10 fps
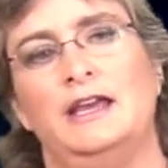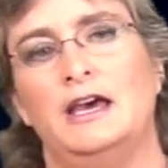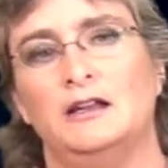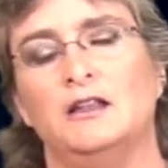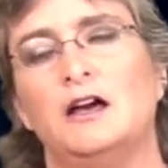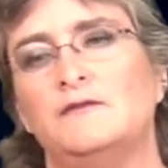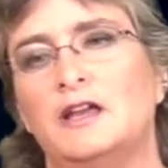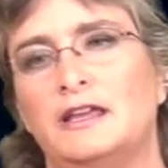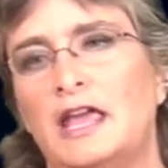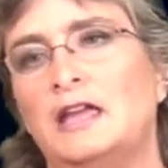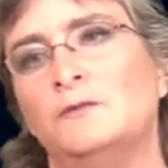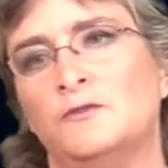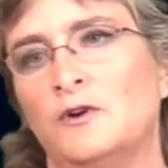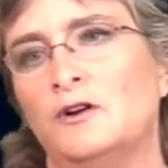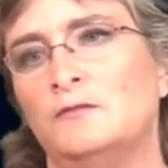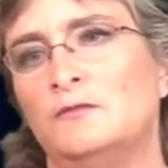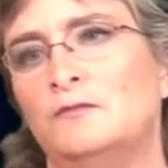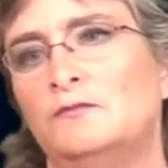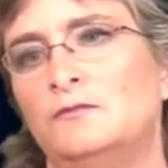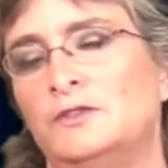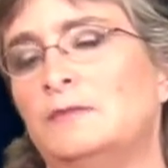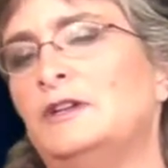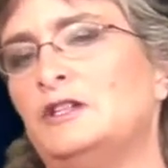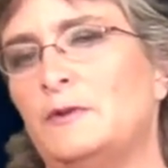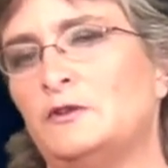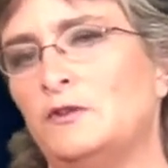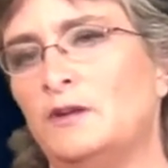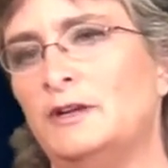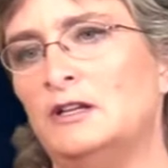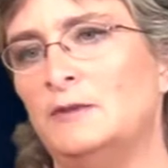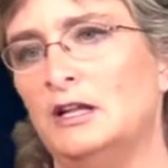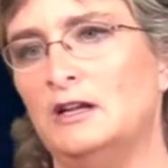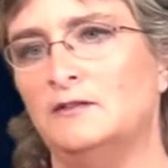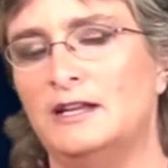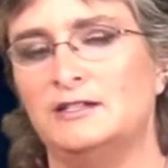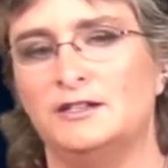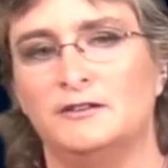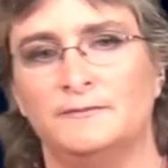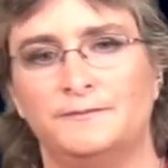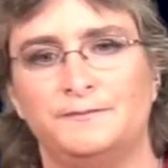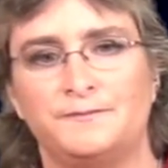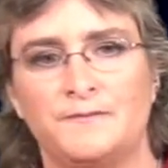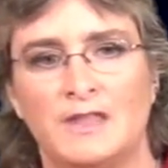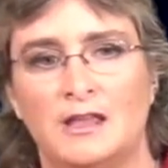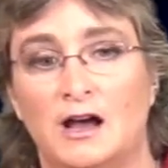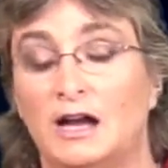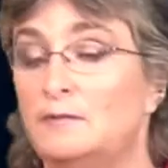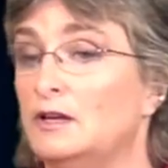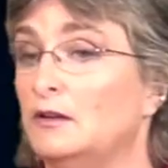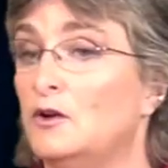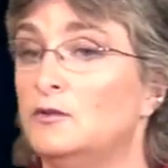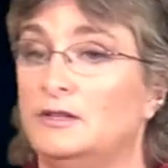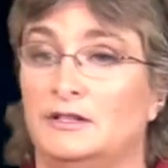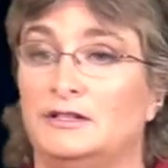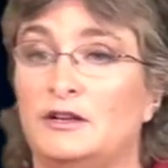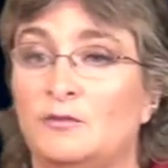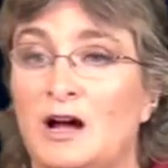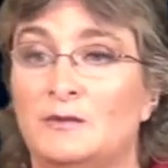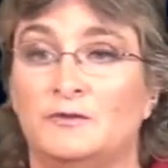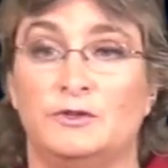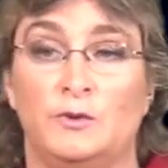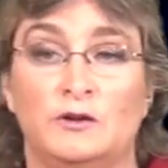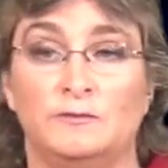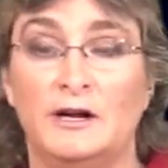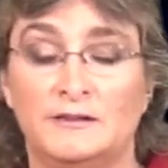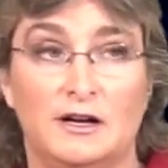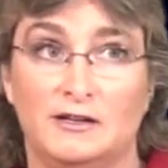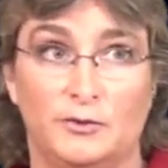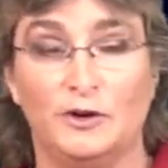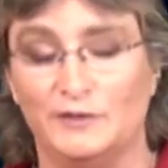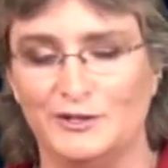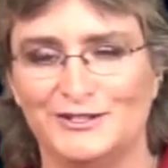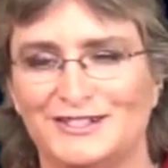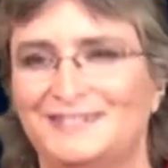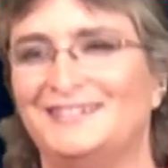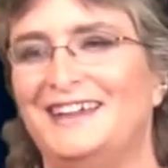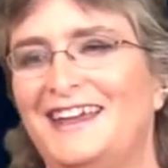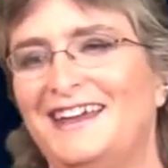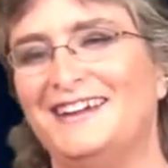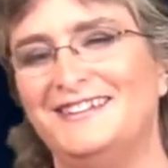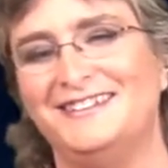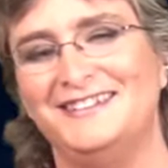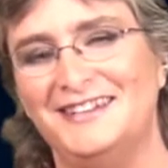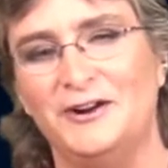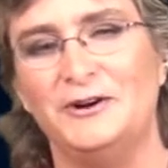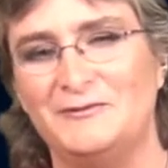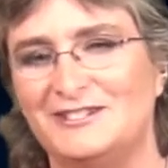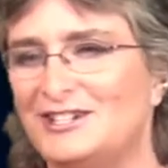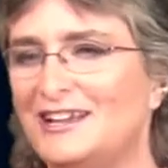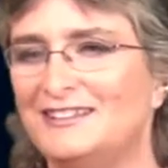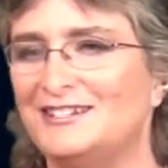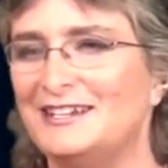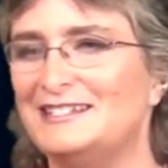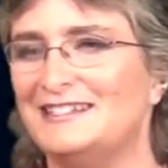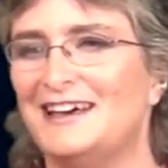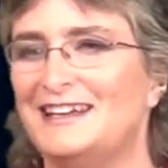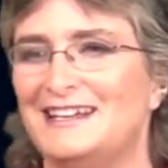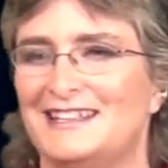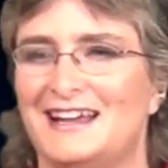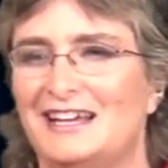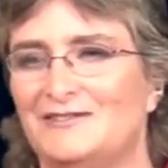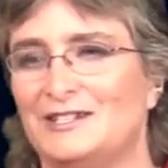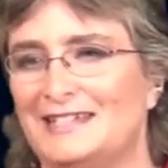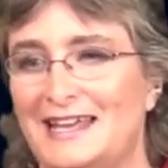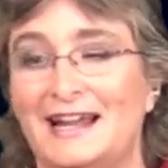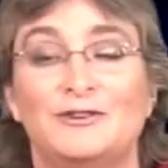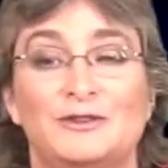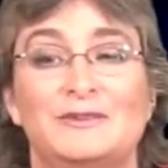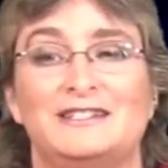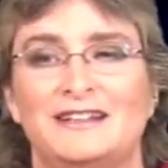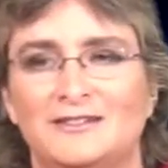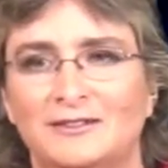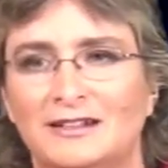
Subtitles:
And a lot of that came from somebody special coming into my life last year. I'd been alone as a single mom for 12 years, and you know, it was challenging. It's not anything I ever set out to be single.